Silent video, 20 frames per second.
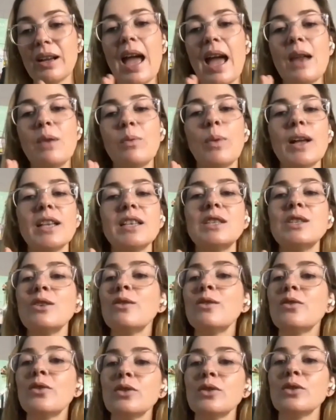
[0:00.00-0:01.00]
And once
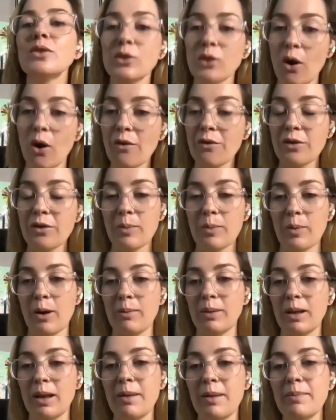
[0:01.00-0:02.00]
you've solved the
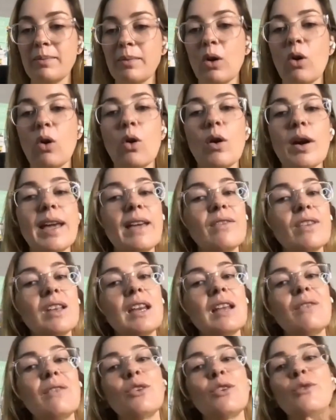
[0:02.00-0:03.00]
problem, or
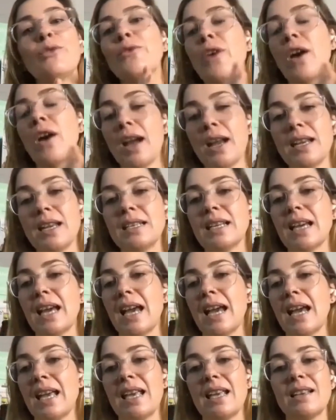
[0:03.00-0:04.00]
even if you find
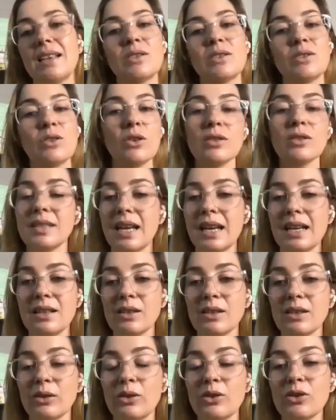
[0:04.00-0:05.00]
a stock
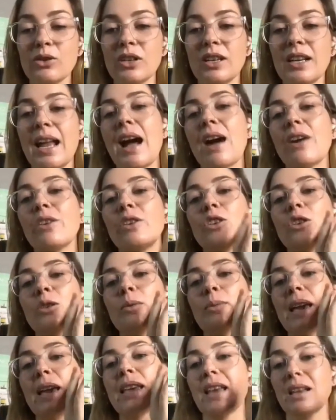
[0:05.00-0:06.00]
standard solution, how can
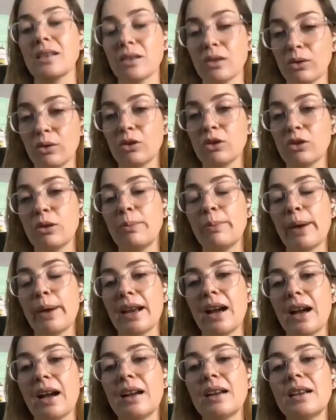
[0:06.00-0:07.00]
you make that solution
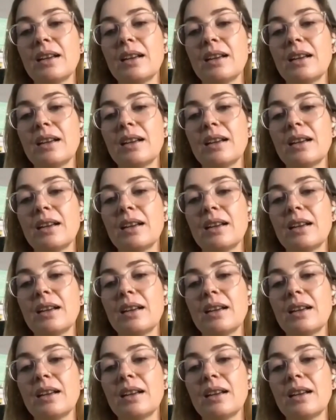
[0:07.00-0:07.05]
better?